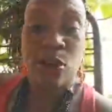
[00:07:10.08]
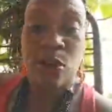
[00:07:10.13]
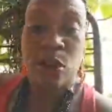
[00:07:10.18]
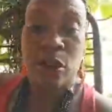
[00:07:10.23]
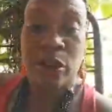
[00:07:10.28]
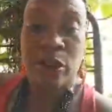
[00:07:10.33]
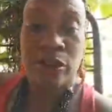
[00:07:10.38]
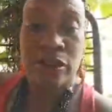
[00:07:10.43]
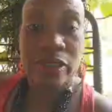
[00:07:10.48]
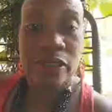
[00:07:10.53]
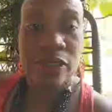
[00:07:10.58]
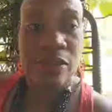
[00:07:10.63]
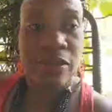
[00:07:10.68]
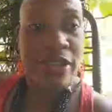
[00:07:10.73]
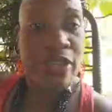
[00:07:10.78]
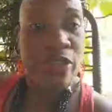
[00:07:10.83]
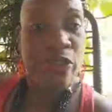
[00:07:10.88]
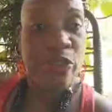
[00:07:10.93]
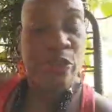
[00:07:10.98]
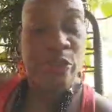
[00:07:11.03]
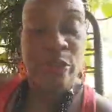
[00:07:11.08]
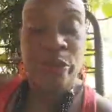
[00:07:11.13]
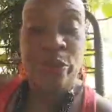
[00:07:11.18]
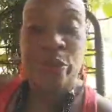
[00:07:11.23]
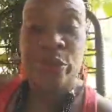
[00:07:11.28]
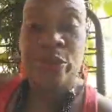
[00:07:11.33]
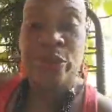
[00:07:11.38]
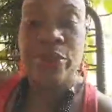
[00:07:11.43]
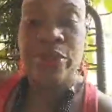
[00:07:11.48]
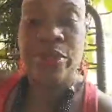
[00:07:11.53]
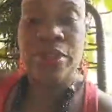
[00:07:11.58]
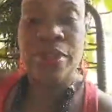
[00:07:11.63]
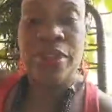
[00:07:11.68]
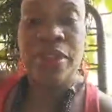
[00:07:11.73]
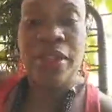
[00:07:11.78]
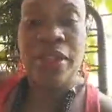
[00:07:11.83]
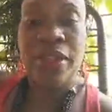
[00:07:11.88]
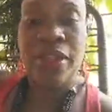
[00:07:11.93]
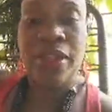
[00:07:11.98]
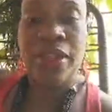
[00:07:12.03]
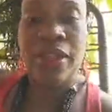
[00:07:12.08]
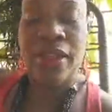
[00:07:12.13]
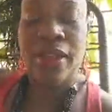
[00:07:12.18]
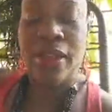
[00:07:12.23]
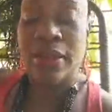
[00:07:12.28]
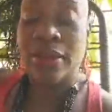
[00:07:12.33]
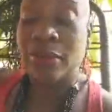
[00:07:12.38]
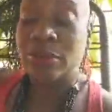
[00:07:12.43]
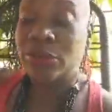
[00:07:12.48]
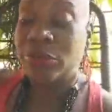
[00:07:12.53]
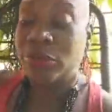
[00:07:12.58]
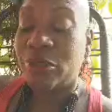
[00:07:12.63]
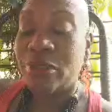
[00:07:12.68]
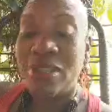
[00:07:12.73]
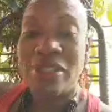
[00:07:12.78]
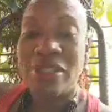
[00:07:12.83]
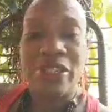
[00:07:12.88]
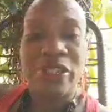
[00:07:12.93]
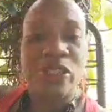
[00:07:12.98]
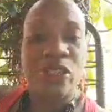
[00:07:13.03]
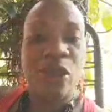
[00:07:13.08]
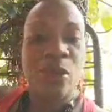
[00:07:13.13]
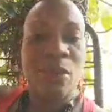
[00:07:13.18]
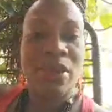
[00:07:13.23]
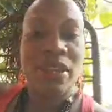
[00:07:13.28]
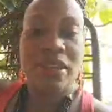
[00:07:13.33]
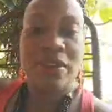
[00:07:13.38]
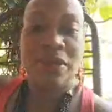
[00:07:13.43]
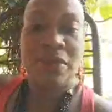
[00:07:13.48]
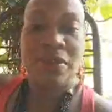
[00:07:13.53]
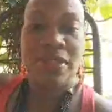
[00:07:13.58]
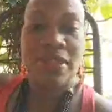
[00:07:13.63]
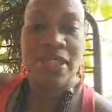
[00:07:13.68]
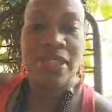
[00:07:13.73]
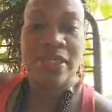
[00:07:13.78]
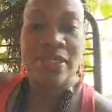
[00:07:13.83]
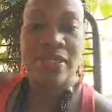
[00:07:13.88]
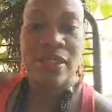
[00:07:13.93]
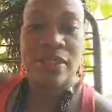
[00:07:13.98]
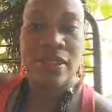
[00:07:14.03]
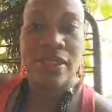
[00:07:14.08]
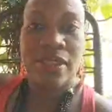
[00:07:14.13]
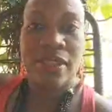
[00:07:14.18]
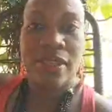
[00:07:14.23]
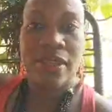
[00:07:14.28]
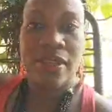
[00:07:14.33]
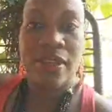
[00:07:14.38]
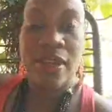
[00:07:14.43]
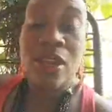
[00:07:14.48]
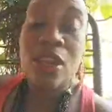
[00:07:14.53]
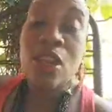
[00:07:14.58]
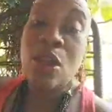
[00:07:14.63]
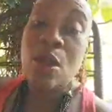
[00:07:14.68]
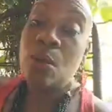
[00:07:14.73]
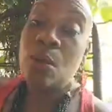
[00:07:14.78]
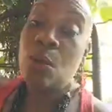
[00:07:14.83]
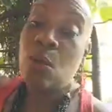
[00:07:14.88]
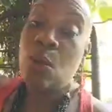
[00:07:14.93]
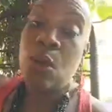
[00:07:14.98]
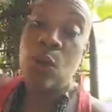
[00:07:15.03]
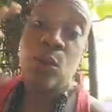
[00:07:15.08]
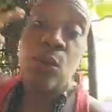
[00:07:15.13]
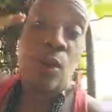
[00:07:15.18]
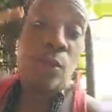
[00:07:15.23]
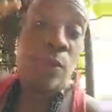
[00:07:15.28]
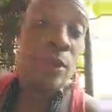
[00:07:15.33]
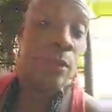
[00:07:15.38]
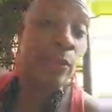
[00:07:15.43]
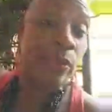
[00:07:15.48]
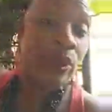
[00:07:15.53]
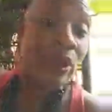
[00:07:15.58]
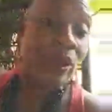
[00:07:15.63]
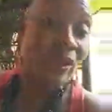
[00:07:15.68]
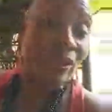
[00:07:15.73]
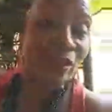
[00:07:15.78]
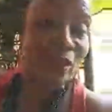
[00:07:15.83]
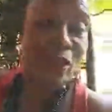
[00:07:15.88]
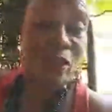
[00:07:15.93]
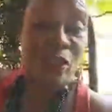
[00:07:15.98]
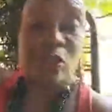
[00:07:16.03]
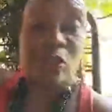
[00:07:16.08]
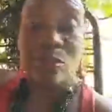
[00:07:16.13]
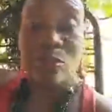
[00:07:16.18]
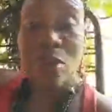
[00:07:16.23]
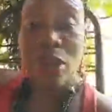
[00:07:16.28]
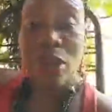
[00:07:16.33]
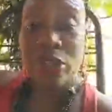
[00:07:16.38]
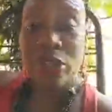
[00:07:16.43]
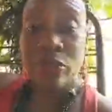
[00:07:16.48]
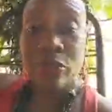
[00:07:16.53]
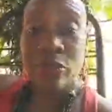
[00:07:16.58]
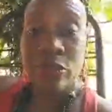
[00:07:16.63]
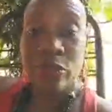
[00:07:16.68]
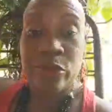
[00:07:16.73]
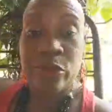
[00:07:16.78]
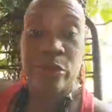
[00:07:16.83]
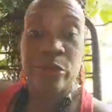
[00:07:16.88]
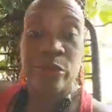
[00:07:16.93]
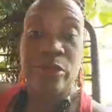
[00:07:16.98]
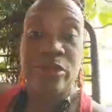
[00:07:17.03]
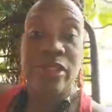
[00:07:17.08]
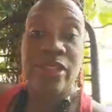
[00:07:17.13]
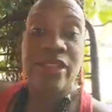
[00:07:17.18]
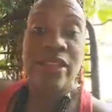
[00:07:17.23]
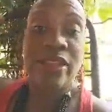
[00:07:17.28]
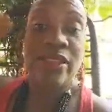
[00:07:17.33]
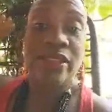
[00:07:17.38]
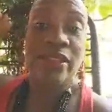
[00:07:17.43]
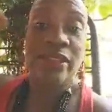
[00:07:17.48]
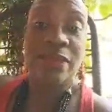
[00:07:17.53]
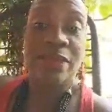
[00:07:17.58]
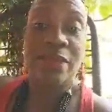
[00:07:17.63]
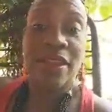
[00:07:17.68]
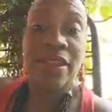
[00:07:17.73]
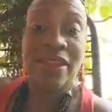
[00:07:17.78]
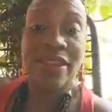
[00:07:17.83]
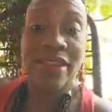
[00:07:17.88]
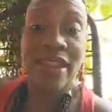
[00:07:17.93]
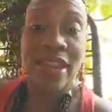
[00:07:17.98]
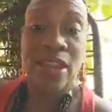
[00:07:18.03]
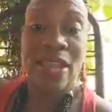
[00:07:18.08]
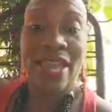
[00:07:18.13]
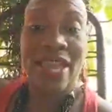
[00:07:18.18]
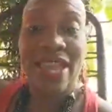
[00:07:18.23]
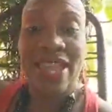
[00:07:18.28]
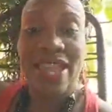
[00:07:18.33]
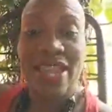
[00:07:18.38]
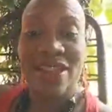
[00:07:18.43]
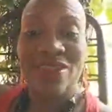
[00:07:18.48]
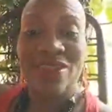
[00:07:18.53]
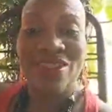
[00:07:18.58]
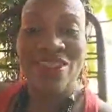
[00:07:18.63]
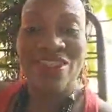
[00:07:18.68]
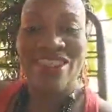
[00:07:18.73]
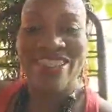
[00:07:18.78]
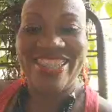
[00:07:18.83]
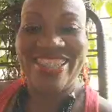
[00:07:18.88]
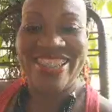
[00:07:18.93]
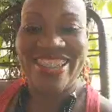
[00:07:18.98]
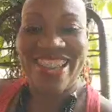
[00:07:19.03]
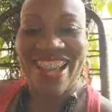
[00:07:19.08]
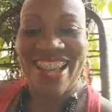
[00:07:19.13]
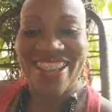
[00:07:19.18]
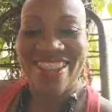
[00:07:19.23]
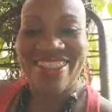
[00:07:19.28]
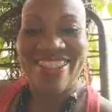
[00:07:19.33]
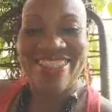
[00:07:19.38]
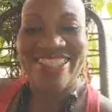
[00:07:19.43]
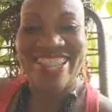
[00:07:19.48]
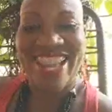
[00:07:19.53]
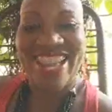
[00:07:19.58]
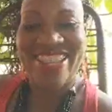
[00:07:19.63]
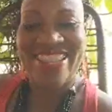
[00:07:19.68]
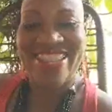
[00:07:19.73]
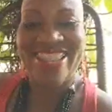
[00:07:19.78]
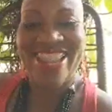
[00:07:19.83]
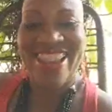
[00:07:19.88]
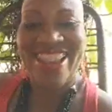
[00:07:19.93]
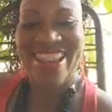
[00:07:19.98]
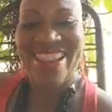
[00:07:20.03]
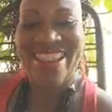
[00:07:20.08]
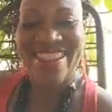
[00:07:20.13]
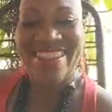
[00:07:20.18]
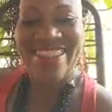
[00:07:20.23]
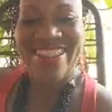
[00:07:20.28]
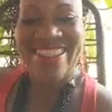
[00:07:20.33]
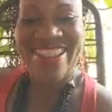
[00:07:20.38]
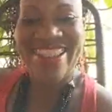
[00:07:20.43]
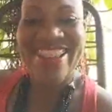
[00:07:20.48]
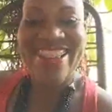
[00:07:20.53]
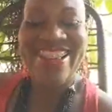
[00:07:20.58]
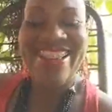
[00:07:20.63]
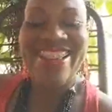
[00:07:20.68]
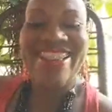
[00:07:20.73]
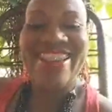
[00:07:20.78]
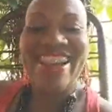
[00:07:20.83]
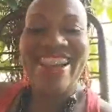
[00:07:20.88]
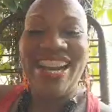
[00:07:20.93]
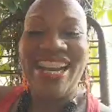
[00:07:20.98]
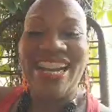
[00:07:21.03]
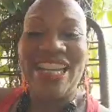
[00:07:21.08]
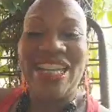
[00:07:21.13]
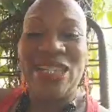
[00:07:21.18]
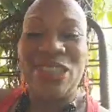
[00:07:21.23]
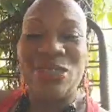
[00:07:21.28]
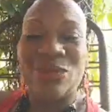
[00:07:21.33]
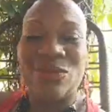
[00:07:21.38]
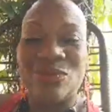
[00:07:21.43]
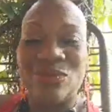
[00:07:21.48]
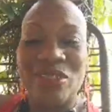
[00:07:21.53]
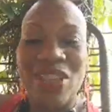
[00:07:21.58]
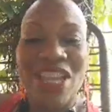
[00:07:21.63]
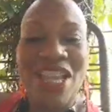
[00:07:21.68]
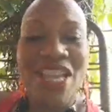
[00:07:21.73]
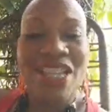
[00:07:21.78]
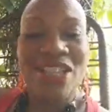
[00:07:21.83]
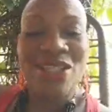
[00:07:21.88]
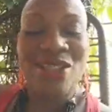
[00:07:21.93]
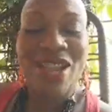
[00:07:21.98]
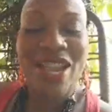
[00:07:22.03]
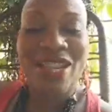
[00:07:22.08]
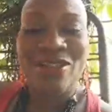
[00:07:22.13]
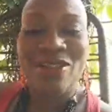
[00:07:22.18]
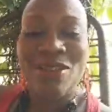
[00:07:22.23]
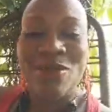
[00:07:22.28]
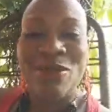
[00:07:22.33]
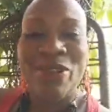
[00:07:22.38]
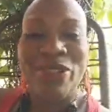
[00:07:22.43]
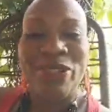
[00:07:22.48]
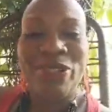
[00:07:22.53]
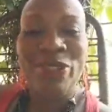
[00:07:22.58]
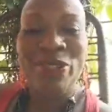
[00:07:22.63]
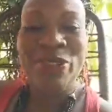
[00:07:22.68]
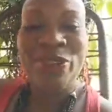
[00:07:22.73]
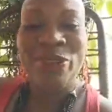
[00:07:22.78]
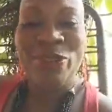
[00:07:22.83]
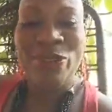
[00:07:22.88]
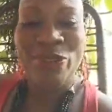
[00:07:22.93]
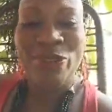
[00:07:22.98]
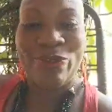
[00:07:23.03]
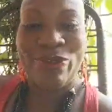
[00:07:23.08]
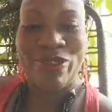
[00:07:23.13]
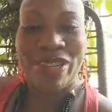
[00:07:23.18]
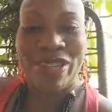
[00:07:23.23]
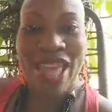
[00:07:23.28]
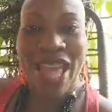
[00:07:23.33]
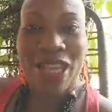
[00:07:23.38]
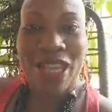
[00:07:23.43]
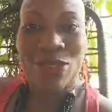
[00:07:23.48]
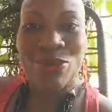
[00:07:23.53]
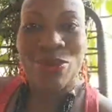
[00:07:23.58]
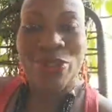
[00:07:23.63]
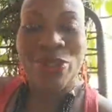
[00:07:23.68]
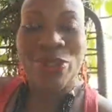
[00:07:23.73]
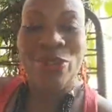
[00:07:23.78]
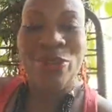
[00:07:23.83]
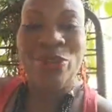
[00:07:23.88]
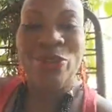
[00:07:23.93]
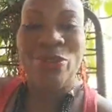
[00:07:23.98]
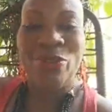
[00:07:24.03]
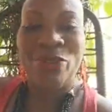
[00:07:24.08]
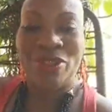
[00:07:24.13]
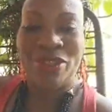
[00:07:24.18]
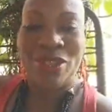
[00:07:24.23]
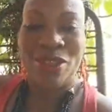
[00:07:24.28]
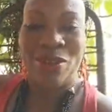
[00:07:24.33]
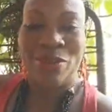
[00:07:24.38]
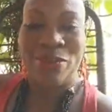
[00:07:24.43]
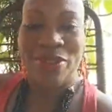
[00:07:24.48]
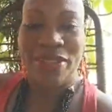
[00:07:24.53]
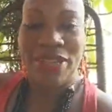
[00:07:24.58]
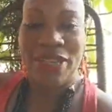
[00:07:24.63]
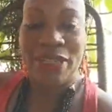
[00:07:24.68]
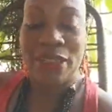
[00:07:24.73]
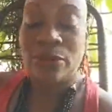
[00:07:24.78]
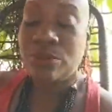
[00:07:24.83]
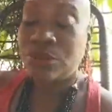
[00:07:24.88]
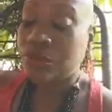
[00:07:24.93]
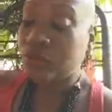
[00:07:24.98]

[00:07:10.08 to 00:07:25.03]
oil is great too. So there's just so many different things out there. More and more people now are starting to do mushrooms. They're finding out, hey, Adrian, you're in Chicago, Chi-Town. So, Adrian, what do you do to relax? What do you do for self-care?